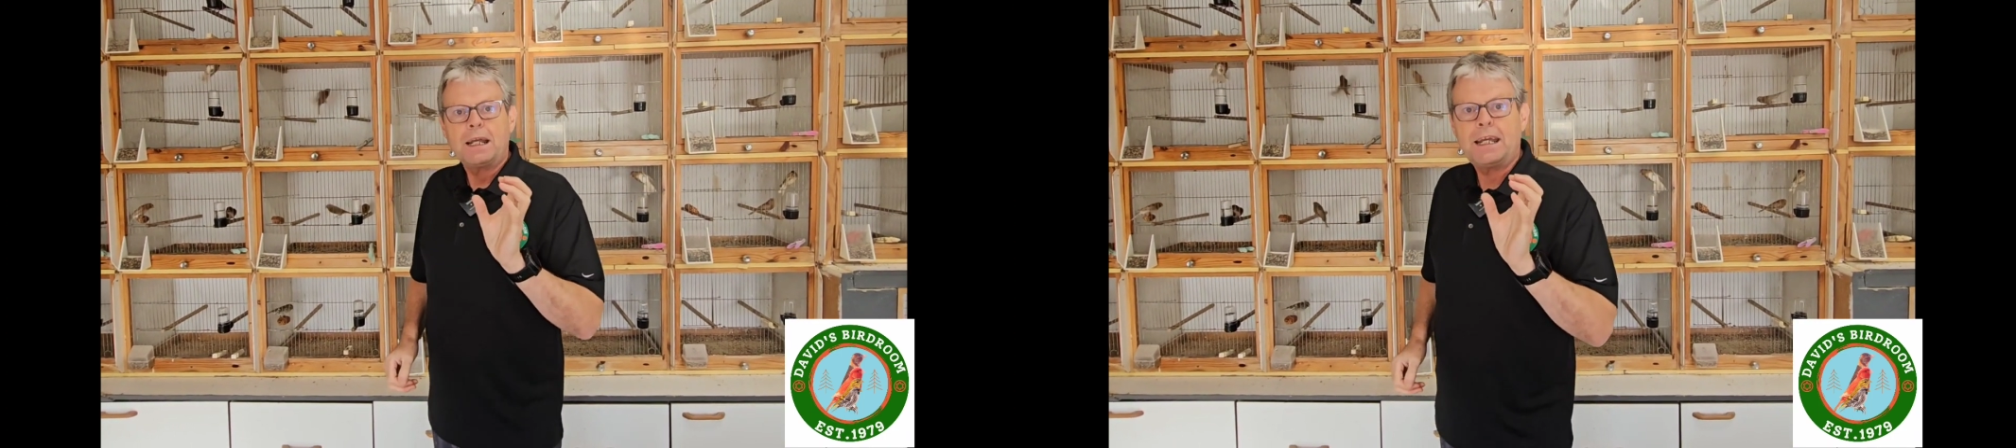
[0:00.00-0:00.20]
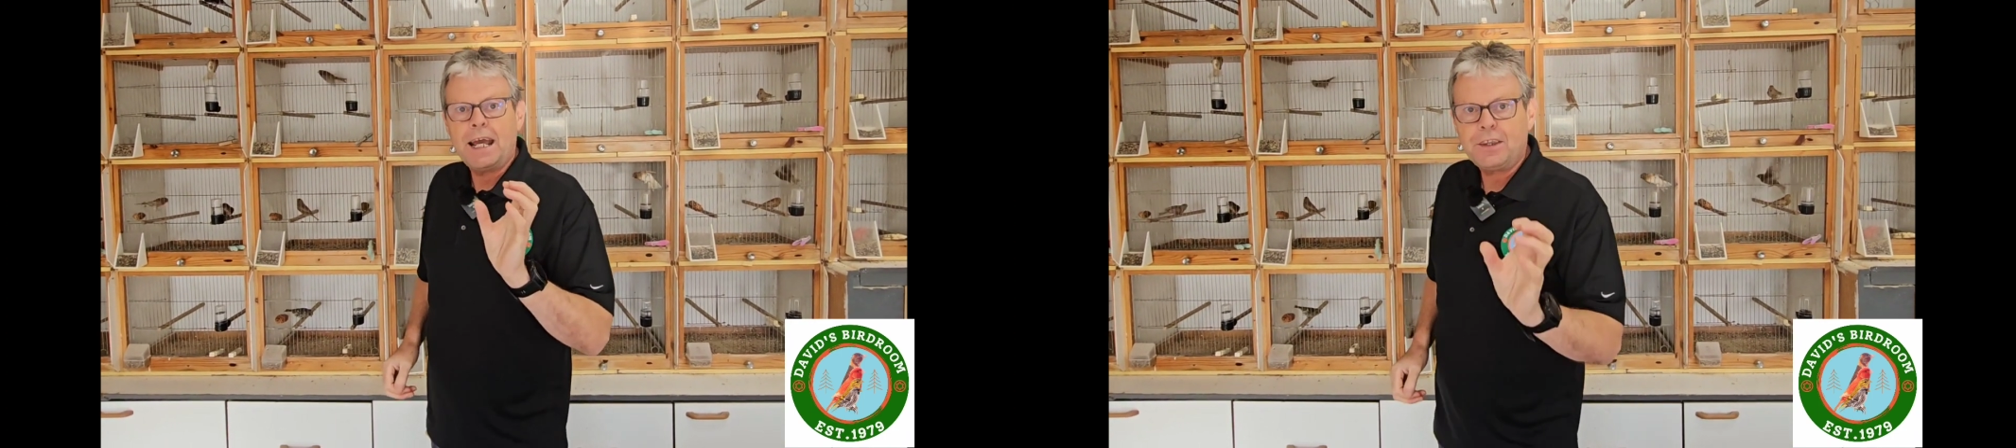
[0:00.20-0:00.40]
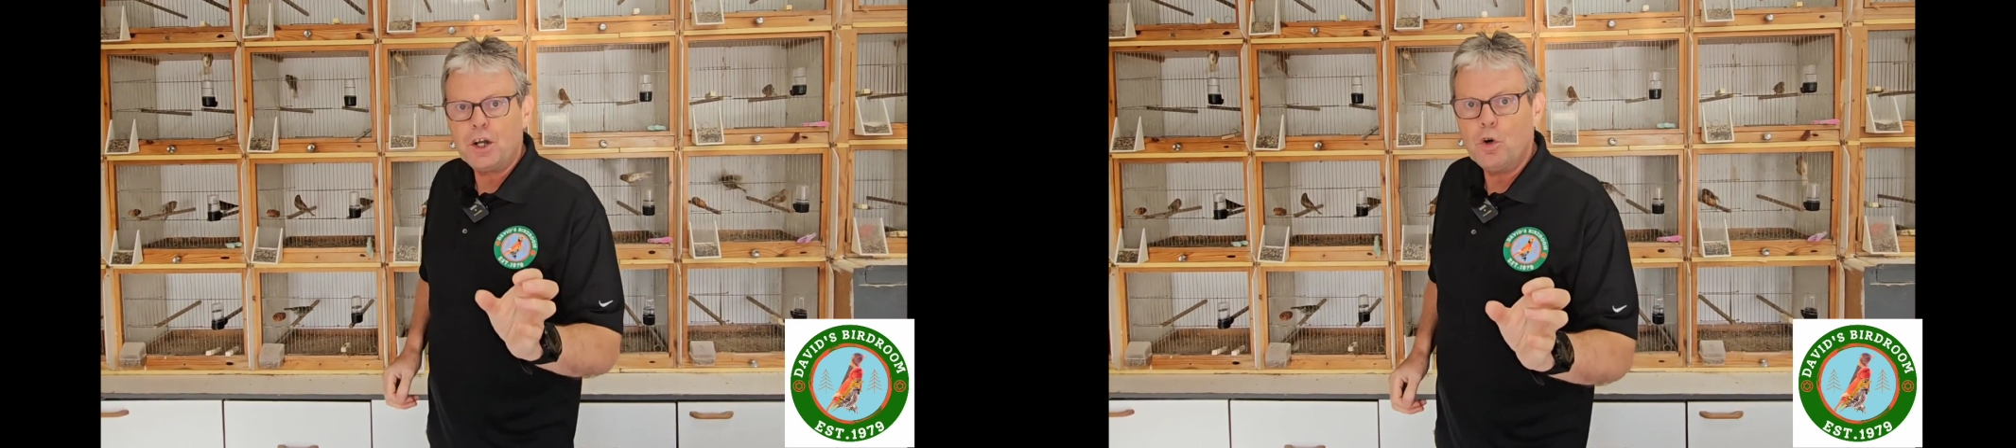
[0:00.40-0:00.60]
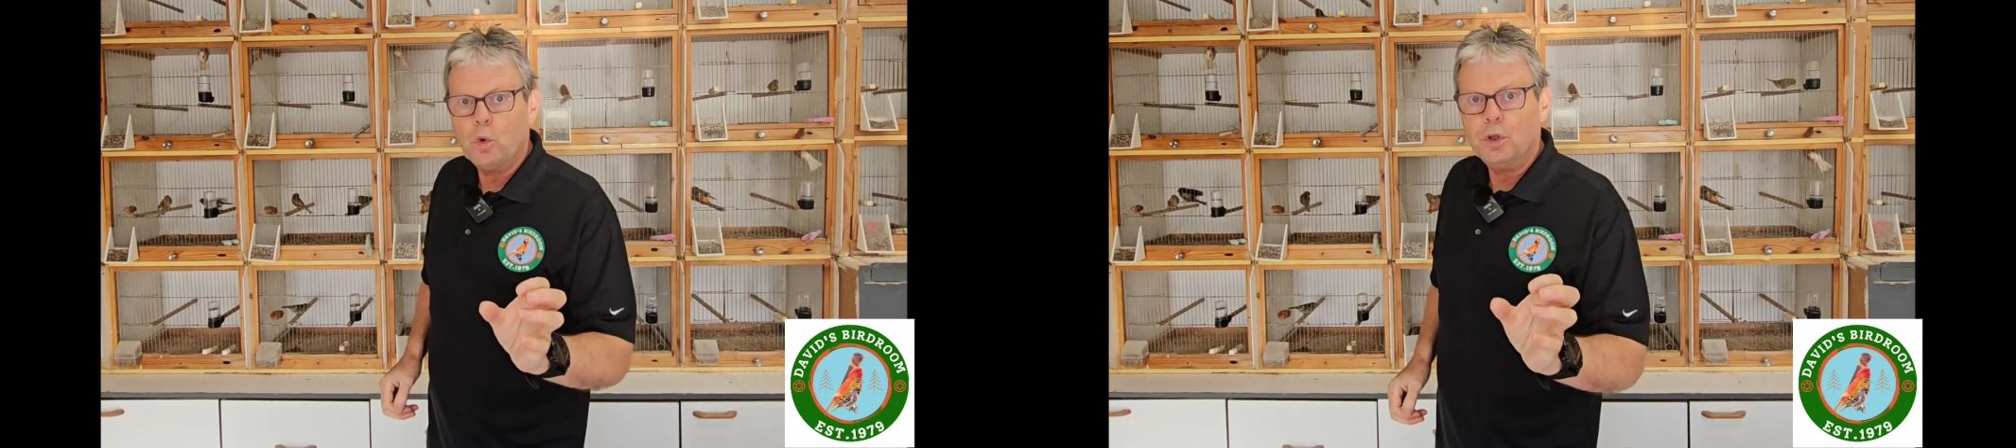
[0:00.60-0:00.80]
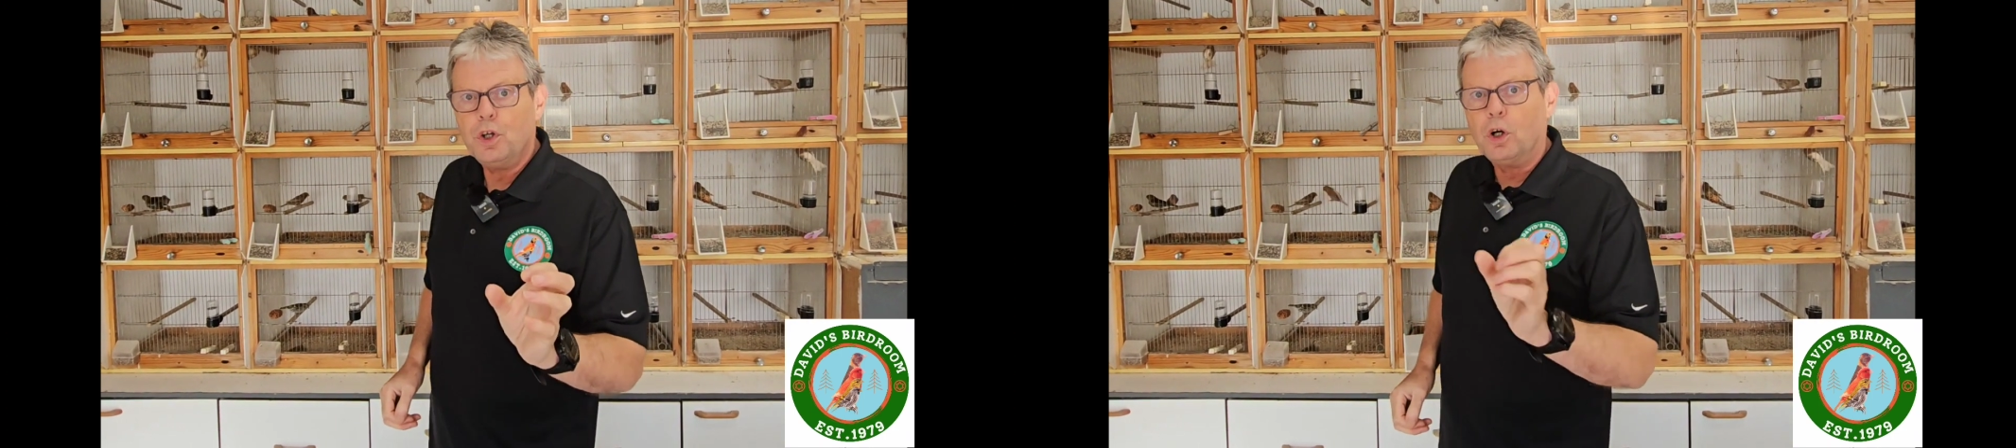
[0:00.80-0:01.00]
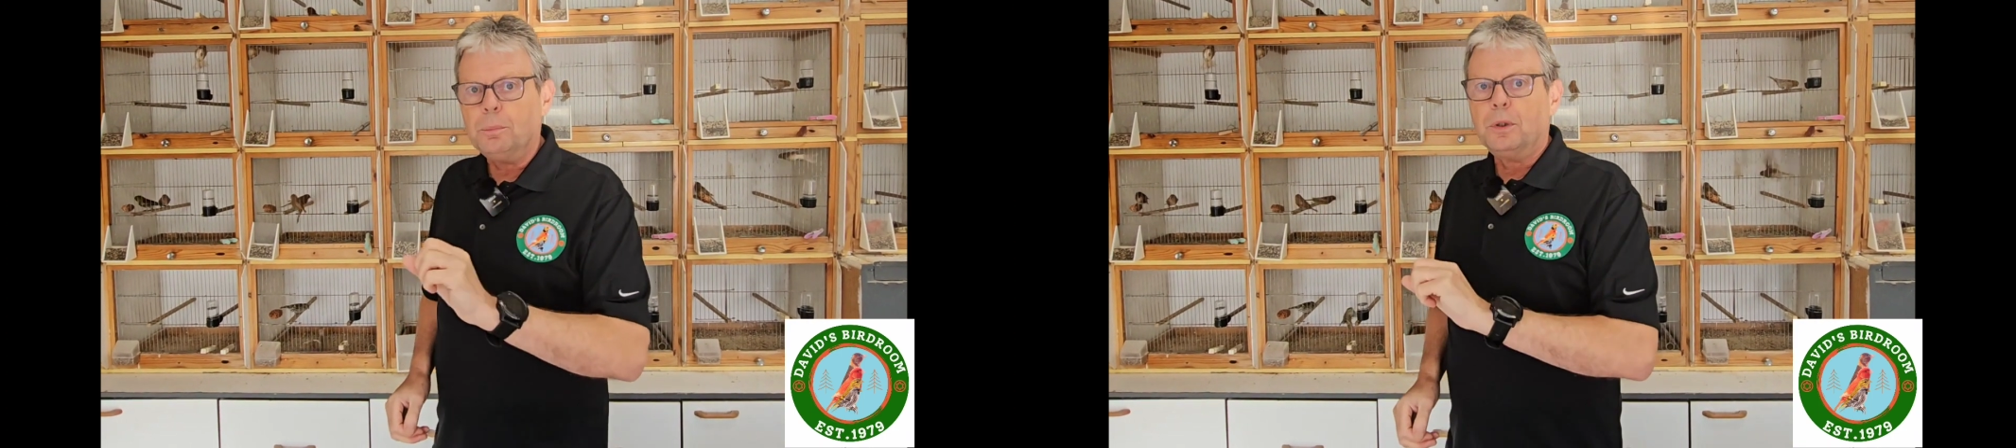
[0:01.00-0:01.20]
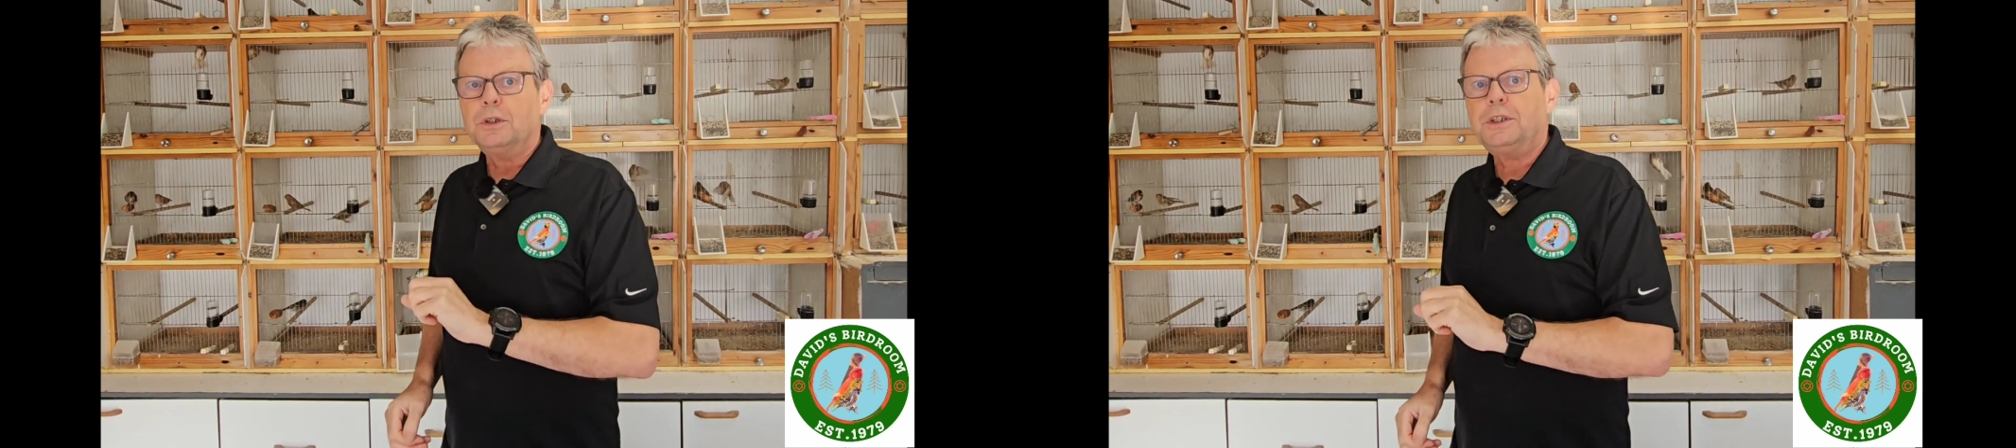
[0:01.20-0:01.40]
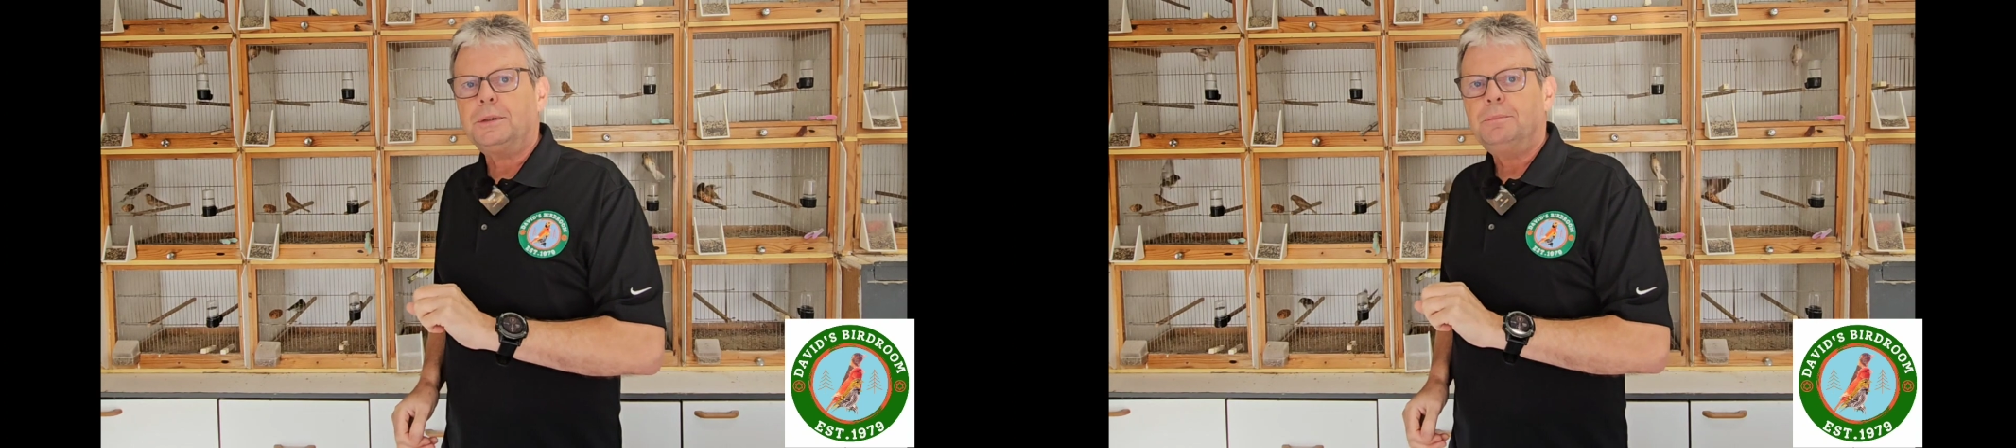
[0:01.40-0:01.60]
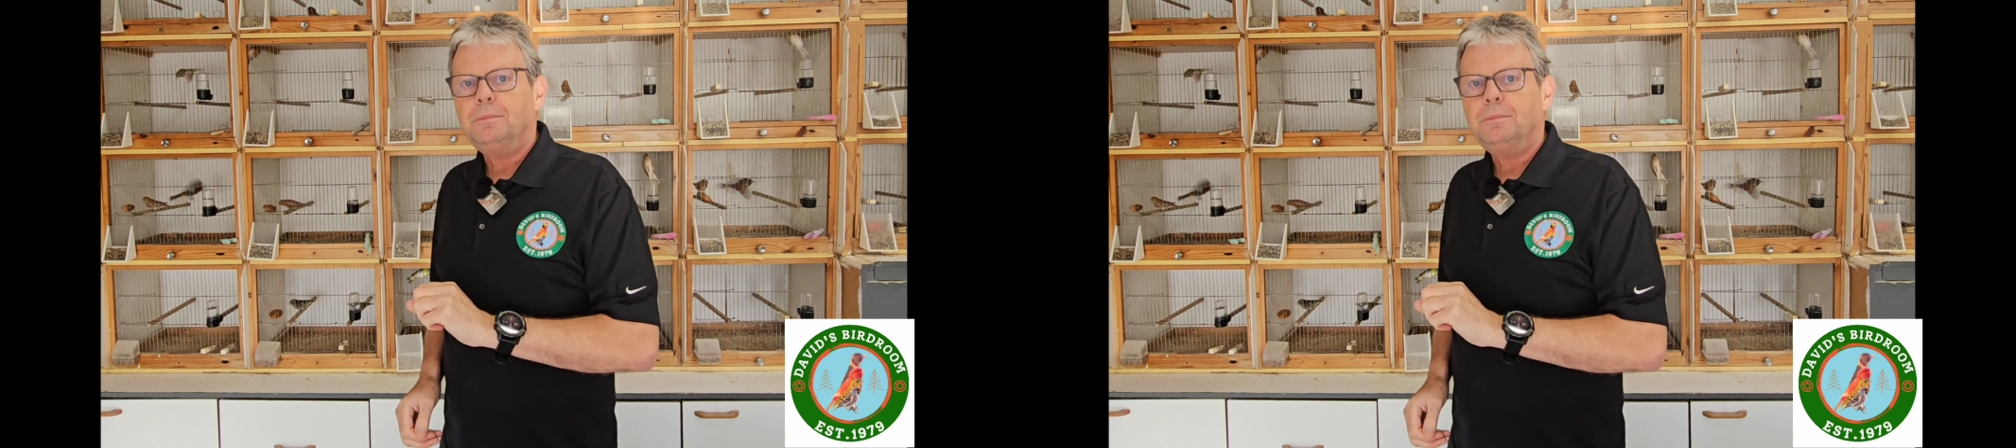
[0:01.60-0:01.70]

Get their own young birds